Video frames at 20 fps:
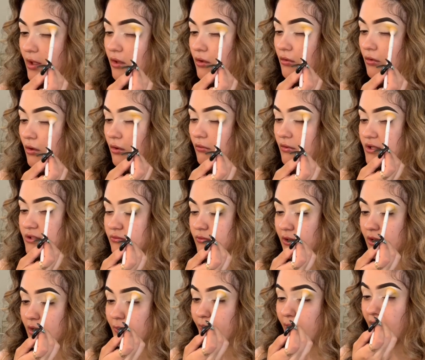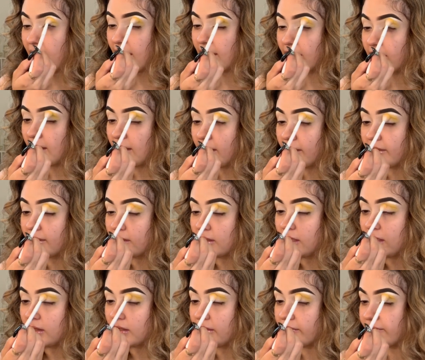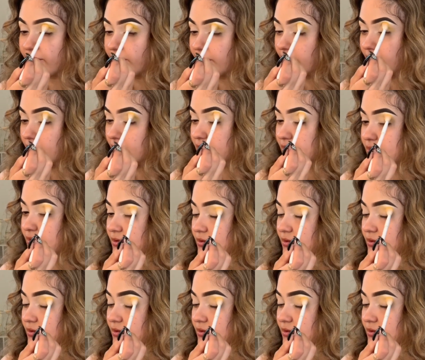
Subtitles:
You always want to pack on the color first.